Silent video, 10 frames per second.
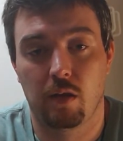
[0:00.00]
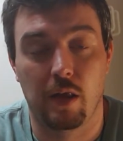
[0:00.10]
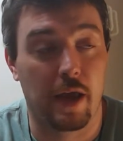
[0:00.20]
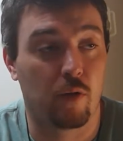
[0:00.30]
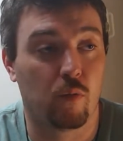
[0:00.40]

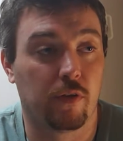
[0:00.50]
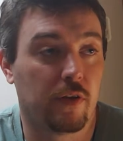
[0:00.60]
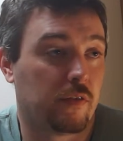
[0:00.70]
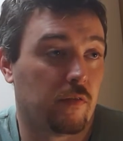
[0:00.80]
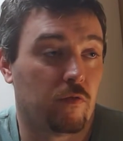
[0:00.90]
Like,
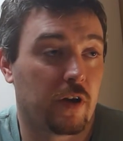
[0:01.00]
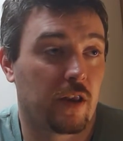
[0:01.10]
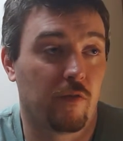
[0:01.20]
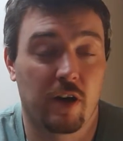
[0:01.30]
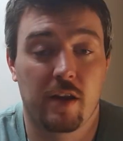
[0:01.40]
was
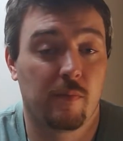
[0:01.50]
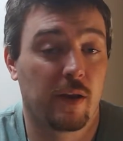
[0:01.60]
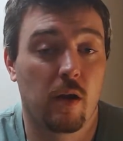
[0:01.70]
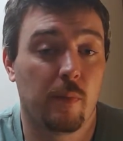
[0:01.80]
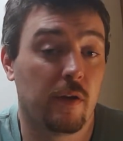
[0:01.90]
Ricky, Ricky's
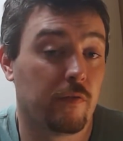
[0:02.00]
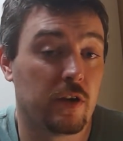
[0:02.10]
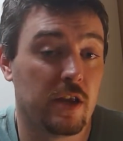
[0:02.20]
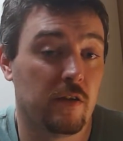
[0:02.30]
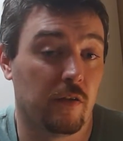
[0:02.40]
been coming here for
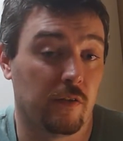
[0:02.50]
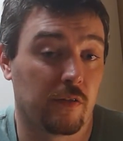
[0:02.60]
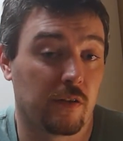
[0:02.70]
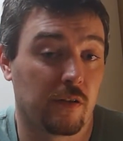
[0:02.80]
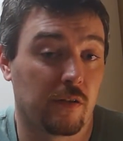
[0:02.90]

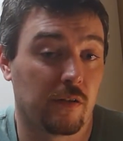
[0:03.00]
years.